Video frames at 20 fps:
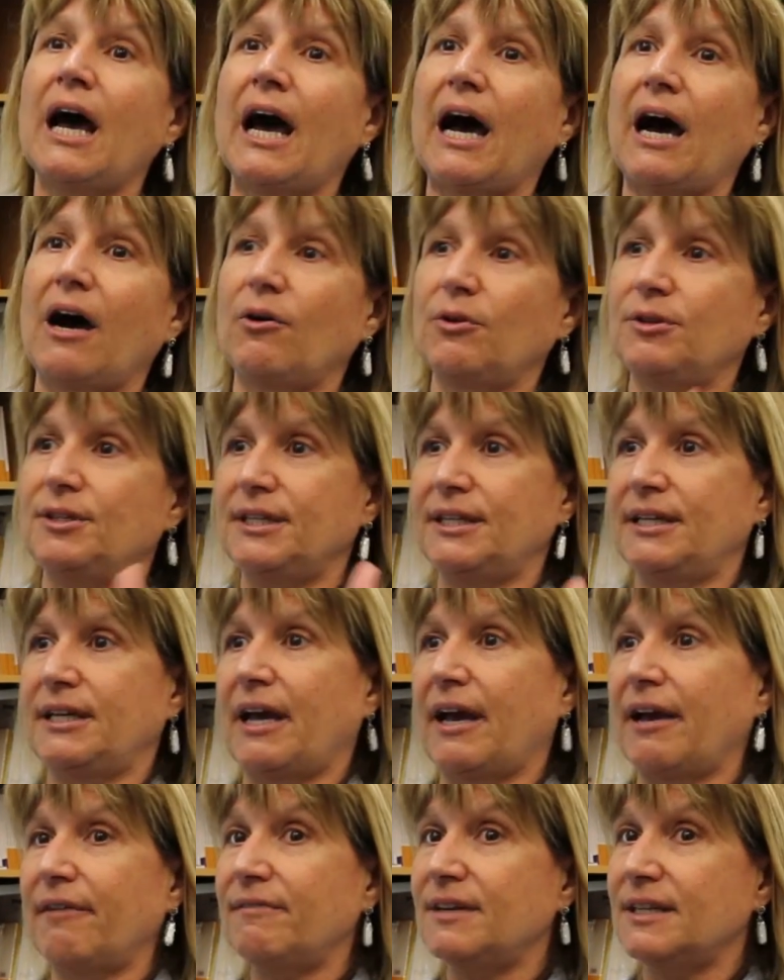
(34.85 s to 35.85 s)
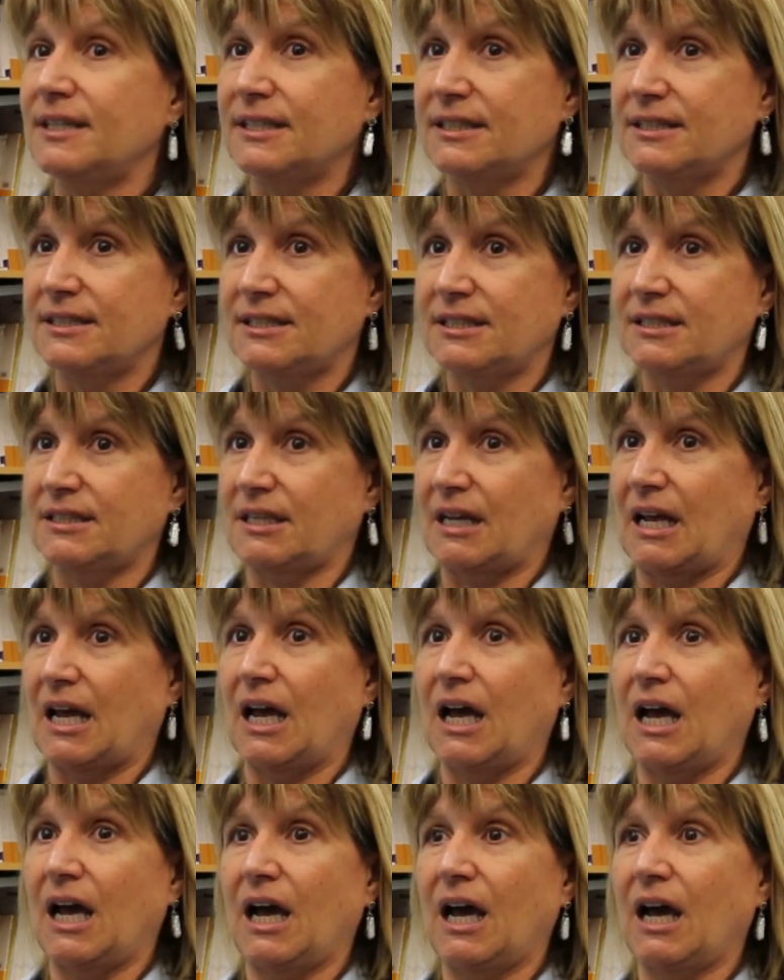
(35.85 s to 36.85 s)
how the evidence
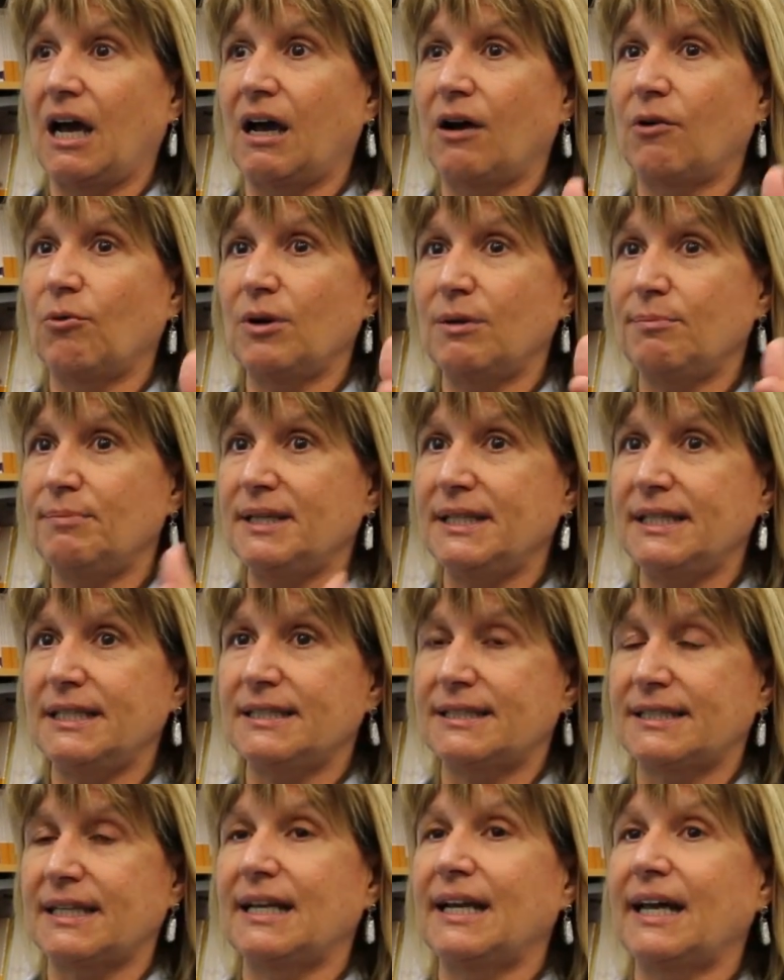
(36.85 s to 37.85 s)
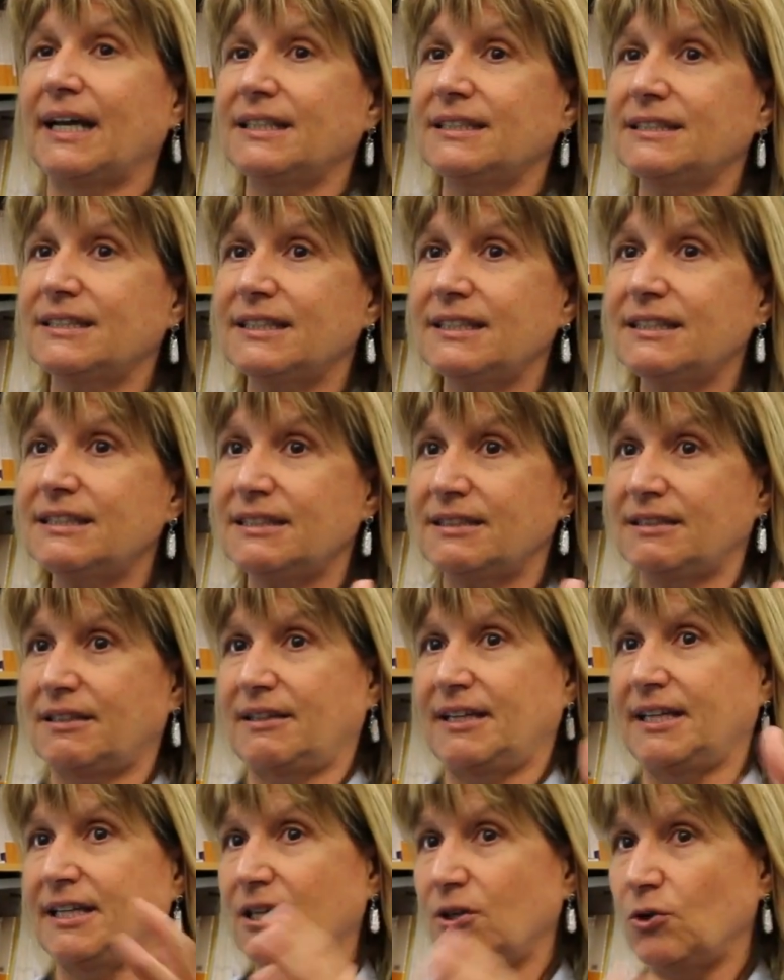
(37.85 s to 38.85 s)
will be selected,
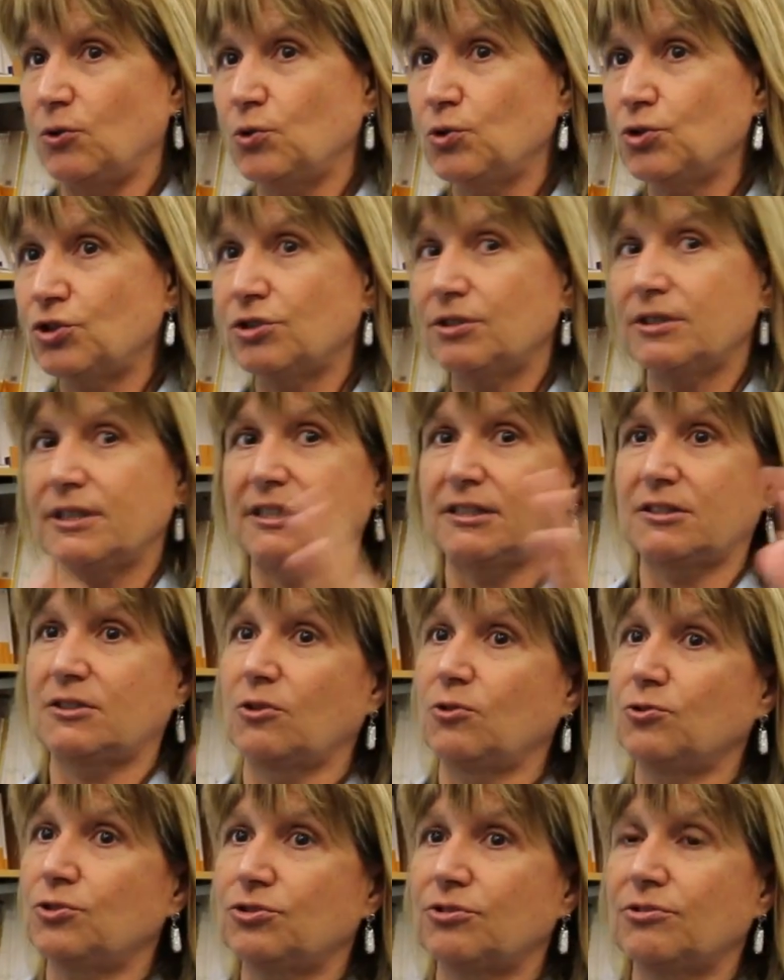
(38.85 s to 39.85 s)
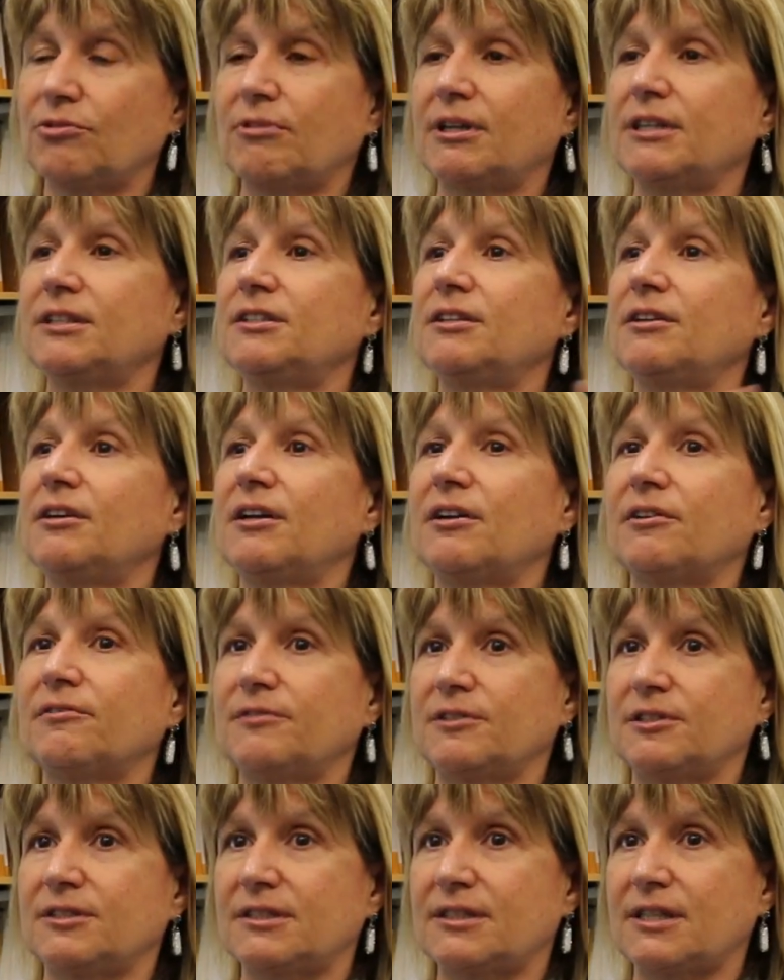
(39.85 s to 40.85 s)
the inclusion, exclusion criteria
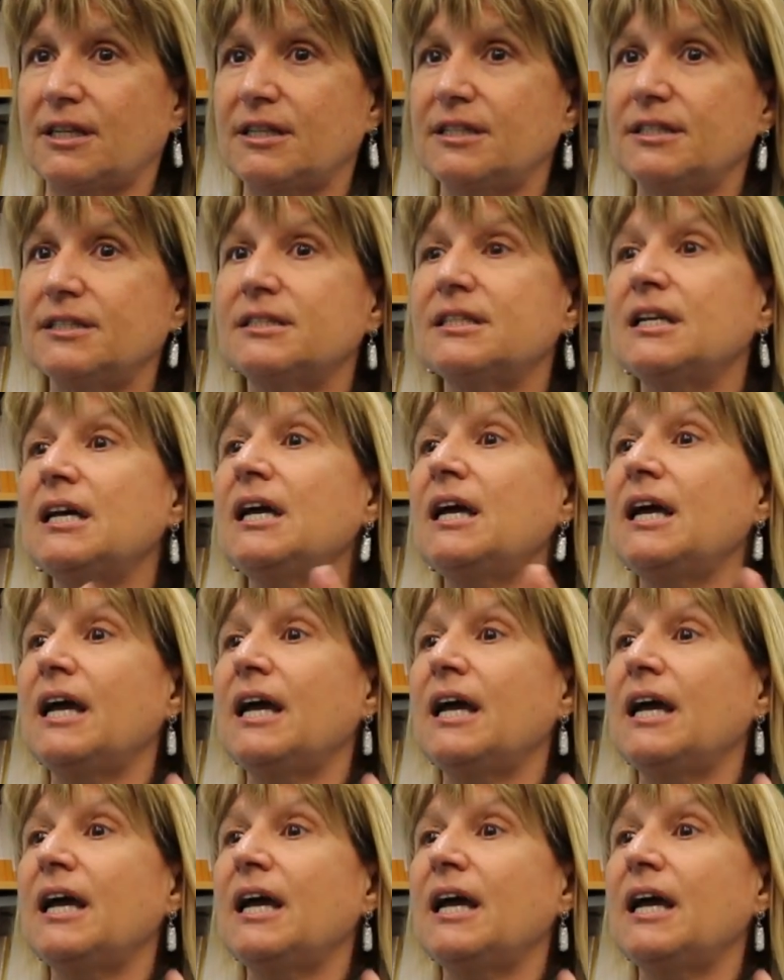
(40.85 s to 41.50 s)
of the studies,